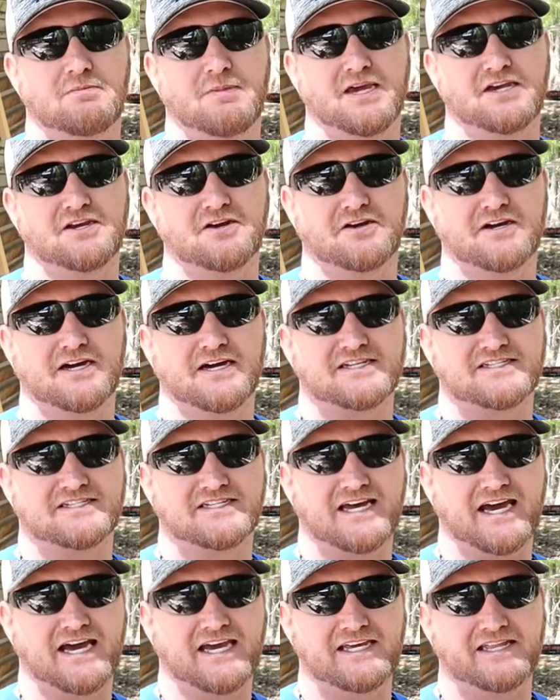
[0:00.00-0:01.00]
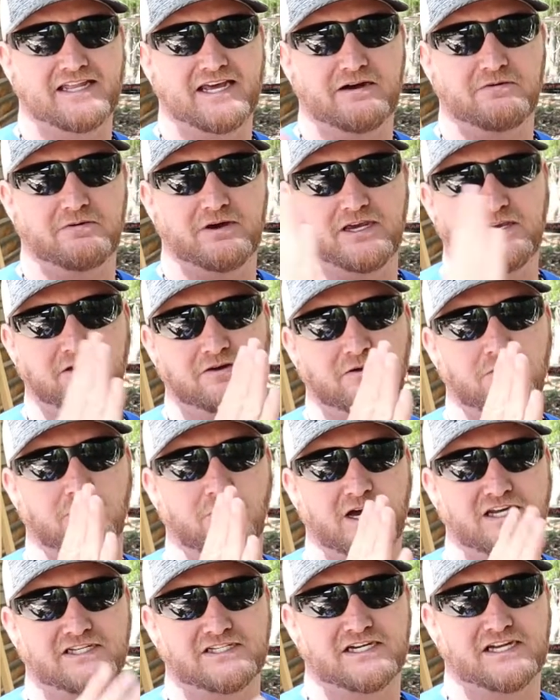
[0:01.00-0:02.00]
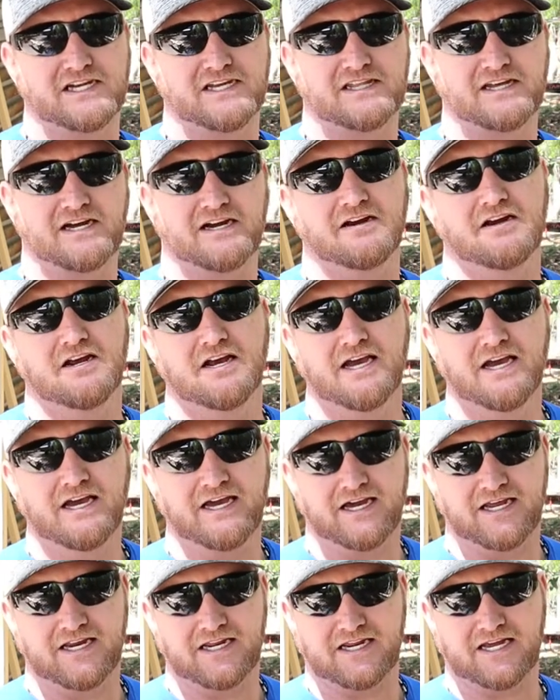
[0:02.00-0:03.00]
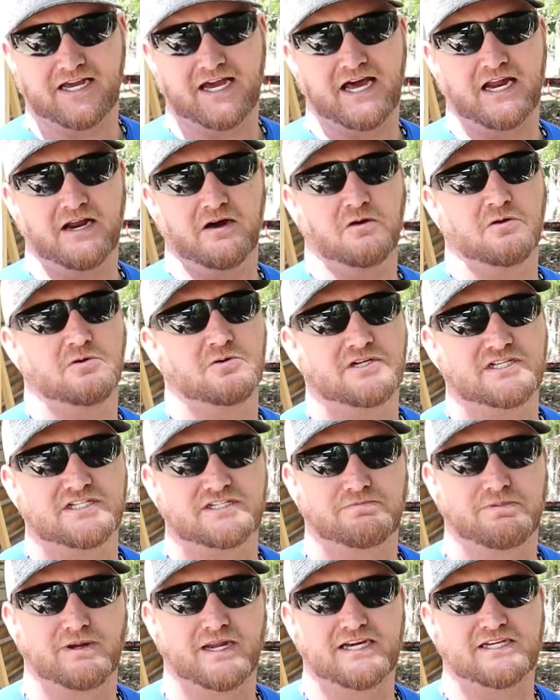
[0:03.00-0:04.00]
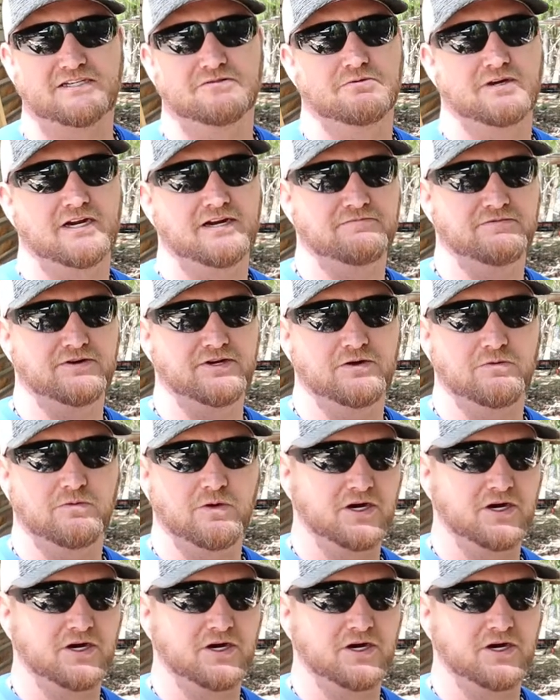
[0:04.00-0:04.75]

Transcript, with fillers: and make your cuts tight. That way you can wedge it in there and it'll kind of hold its place whenever you're